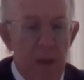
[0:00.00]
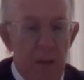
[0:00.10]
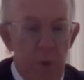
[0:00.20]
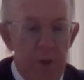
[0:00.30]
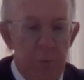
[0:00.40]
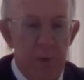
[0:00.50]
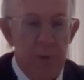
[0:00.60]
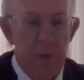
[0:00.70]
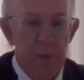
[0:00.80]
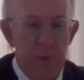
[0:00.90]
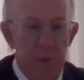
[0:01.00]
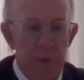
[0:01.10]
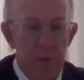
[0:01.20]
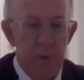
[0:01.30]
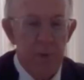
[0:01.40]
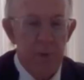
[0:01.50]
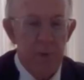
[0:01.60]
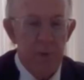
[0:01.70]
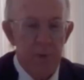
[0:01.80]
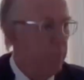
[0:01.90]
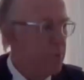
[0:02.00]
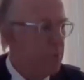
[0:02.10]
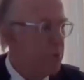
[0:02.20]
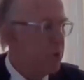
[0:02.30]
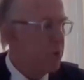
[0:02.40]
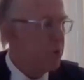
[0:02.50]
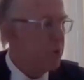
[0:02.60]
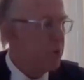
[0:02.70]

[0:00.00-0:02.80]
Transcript: My lord, that brings us to the simple legal position.